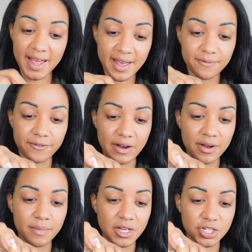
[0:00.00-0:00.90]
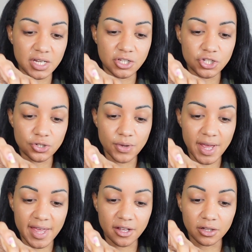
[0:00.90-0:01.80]
am very much into
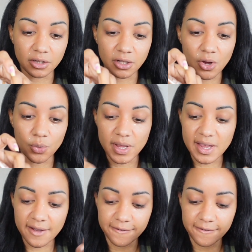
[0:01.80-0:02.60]
a glowy